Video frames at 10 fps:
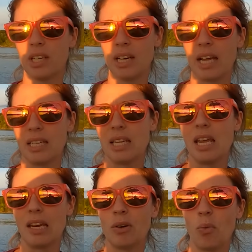to
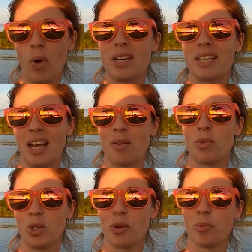19 one time
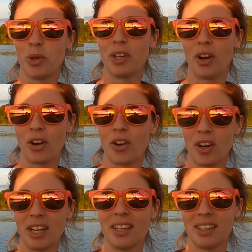when you were pulling hard
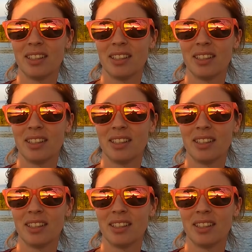on it.